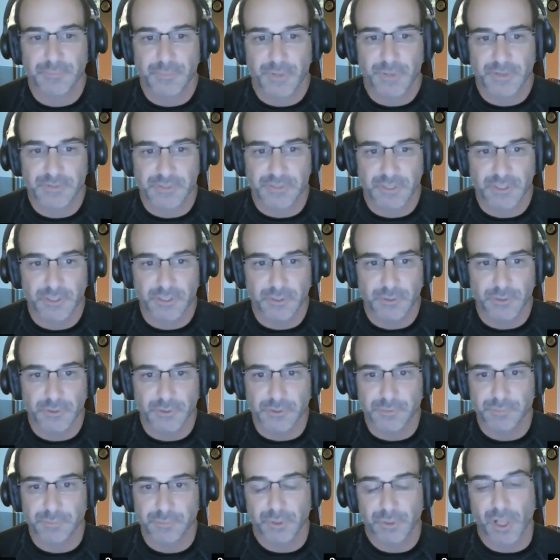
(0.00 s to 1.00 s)
as a
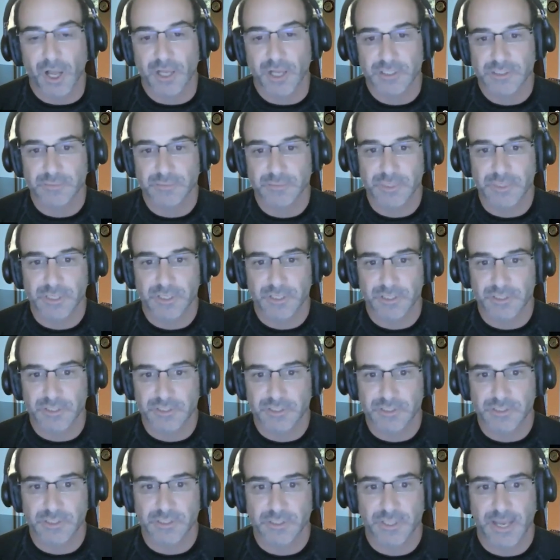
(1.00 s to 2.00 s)
huge plus,
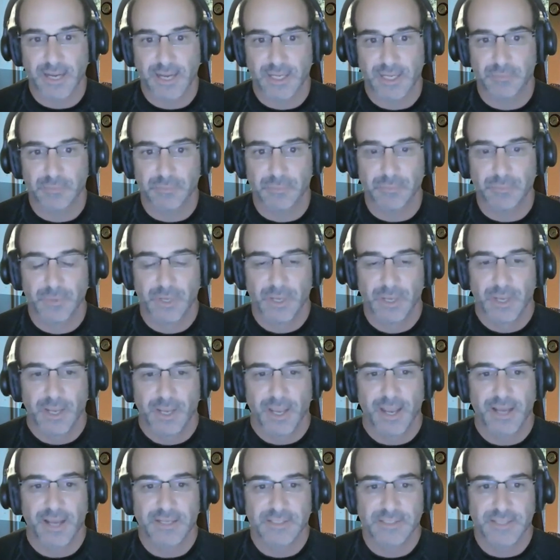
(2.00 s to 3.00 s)
because that can,
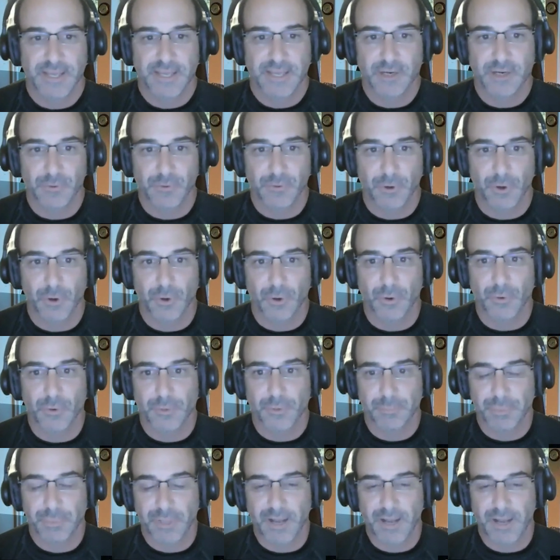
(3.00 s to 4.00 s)
as they grow,
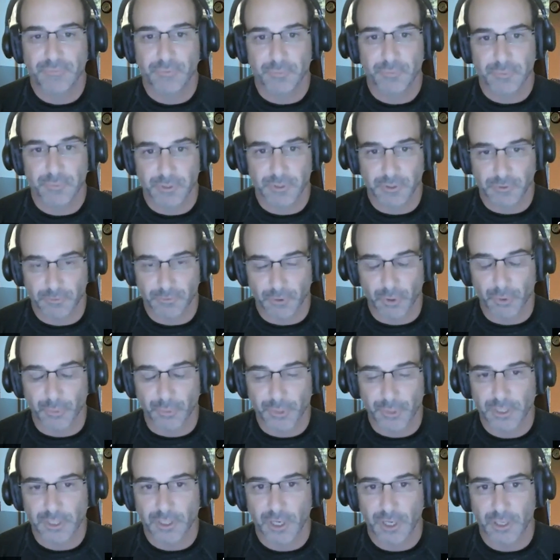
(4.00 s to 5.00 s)
the platform can grow
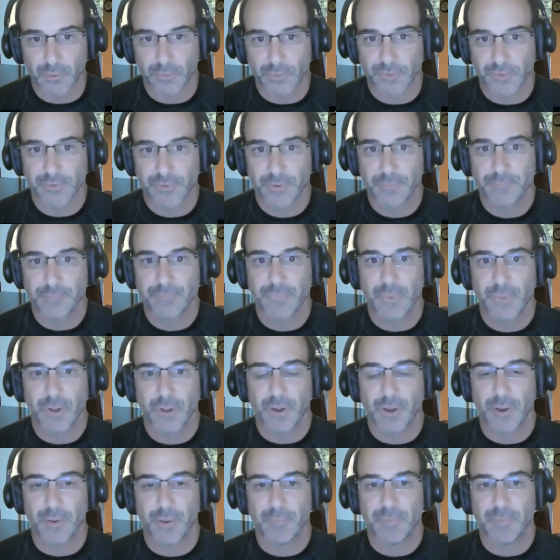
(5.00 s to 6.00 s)
right along with them
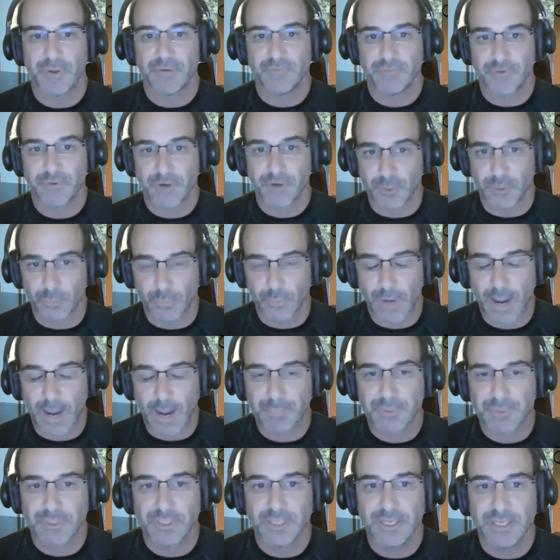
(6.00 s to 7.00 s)
and very
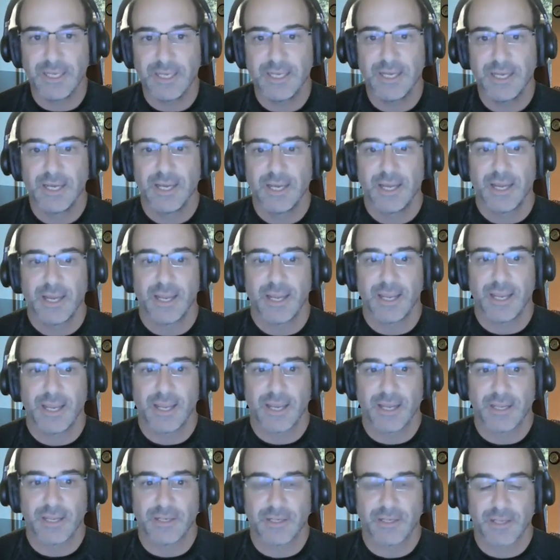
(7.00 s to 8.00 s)
rapidly.
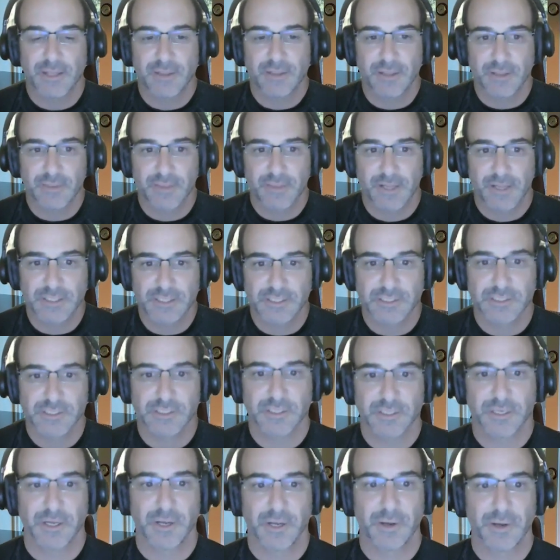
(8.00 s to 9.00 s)
And I think that's